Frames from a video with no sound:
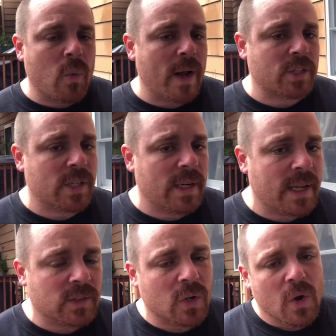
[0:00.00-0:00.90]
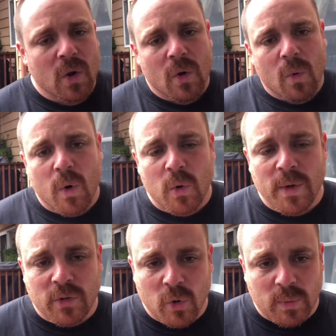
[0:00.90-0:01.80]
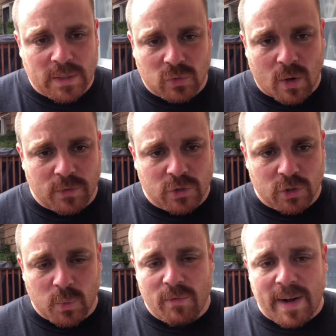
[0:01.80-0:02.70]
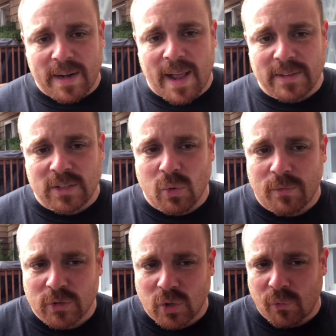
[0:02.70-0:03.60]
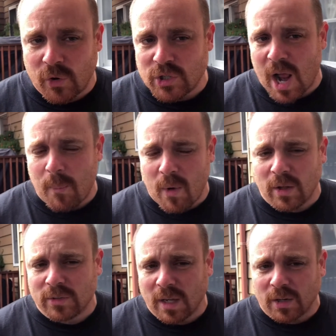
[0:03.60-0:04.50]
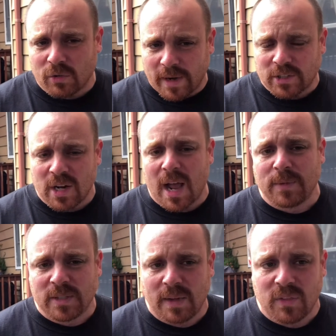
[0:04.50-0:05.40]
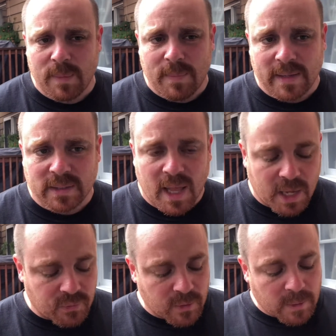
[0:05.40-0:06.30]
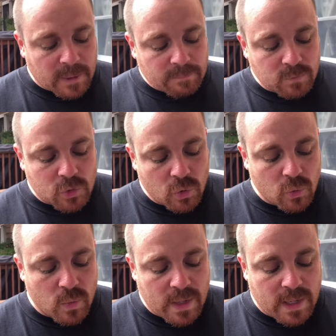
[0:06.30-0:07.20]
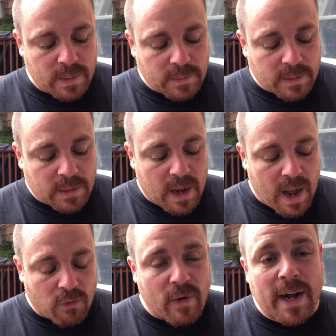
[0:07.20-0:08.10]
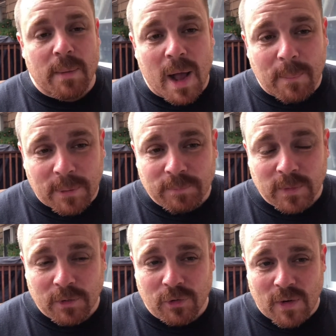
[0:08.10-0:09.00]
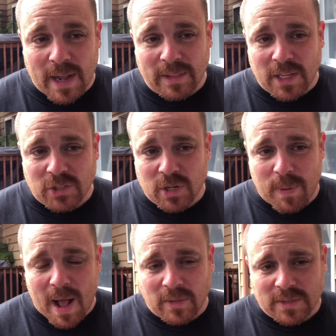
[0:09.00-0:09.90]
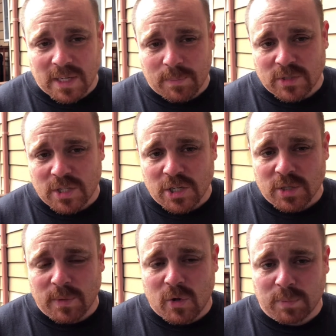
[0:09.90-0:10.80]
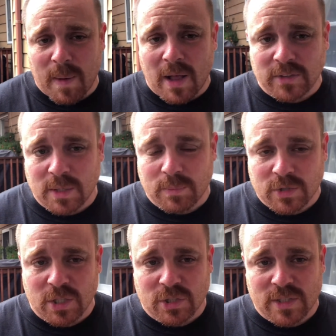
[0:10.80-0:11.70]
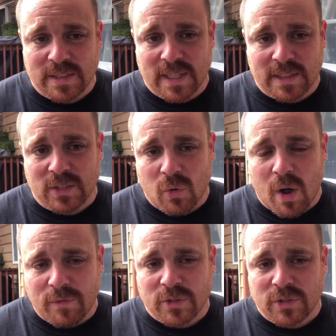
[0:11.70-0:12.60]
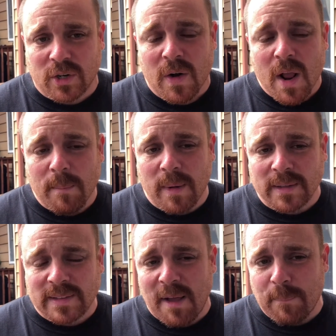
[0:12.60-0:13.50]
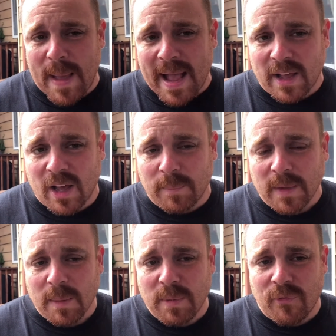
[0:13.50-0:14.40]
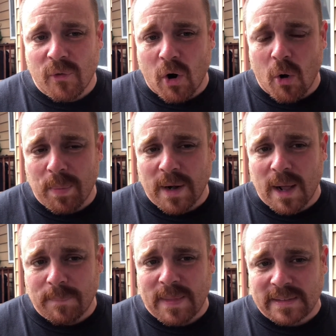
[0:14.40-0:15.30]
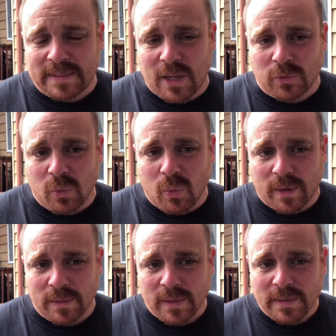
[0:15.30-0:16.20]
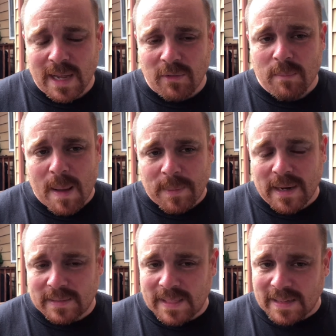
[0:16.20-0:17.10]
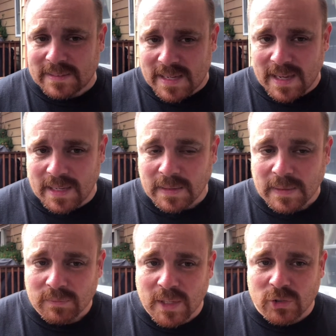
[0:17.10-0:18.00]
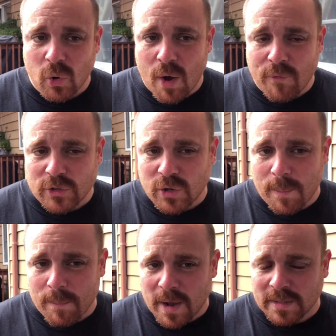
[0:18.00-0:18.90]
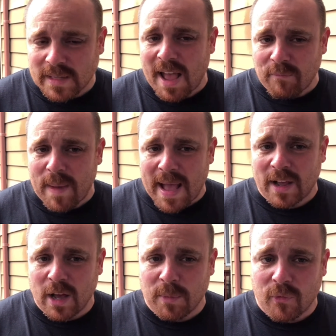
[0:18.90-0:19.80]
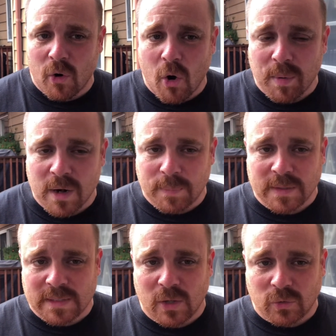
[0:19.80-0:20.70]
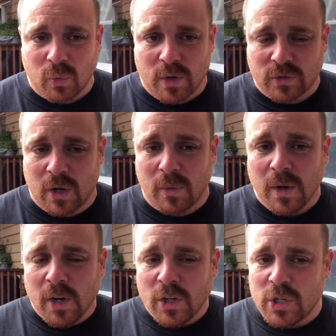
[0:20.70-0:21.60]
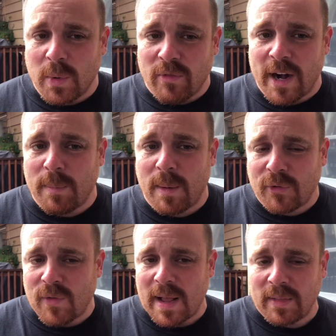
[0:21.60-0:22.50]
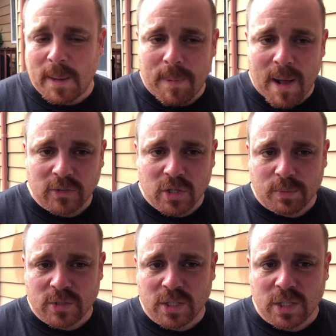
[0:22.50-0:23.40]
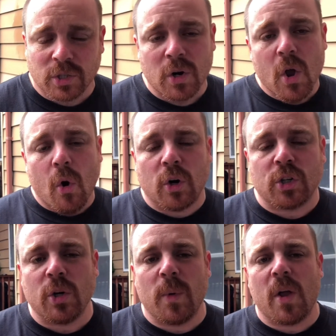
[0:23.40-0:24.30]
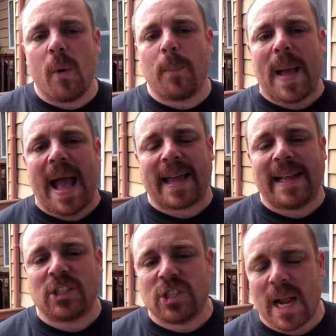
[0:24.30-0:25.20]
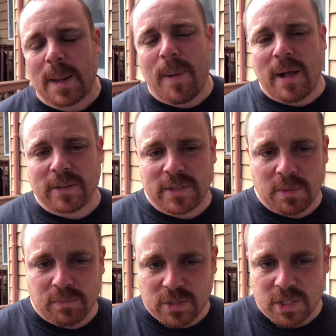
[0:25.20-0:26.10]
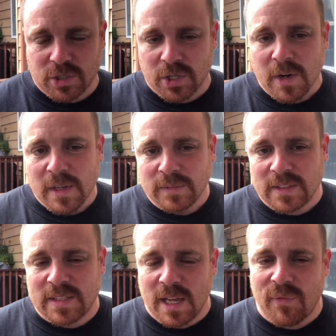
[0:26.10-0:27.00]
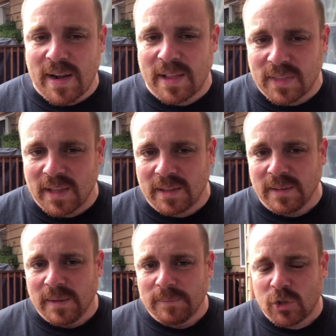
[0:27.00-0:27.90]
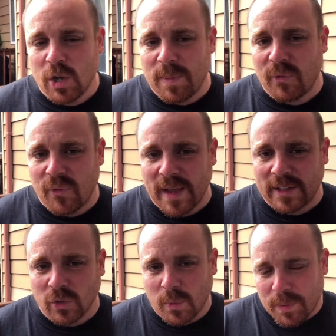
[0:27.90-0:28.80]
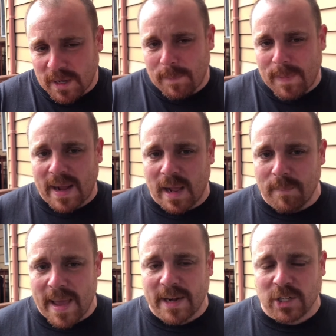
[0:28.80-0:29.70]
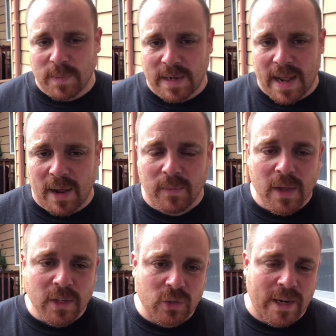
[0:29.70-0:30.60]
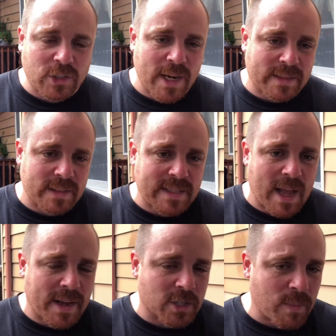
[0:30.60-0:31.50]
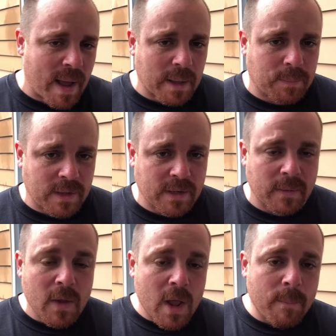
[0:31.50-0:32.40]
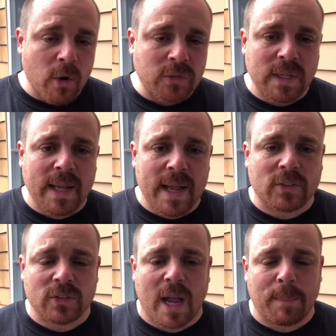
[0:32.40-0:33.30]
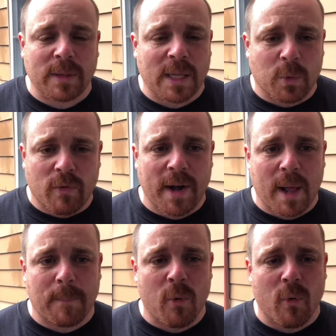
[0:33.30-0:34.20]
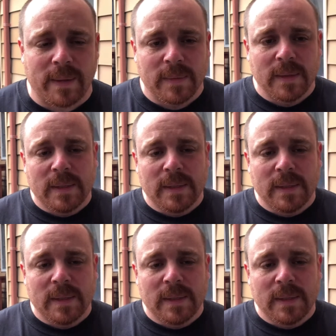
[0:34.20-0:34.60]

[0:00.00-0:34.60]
the question is, what do we do with this officer? Do we recognize this officer for a job well done? Great job, you saved the inmate's life. Do we write him up for violation of policy and procedure? Because policy and procedure says that this officer must have backup before opening up that cell door. Now remember that, that's key. This officer must have backup before opening up the cell door. So should we write him up for violating policy and procedure, or should we go back and check policy and procedure to see if anything could be fixed? So we're putting it back on management now. So now check this out, here's my opinion. Most of the answers I believe were right on point.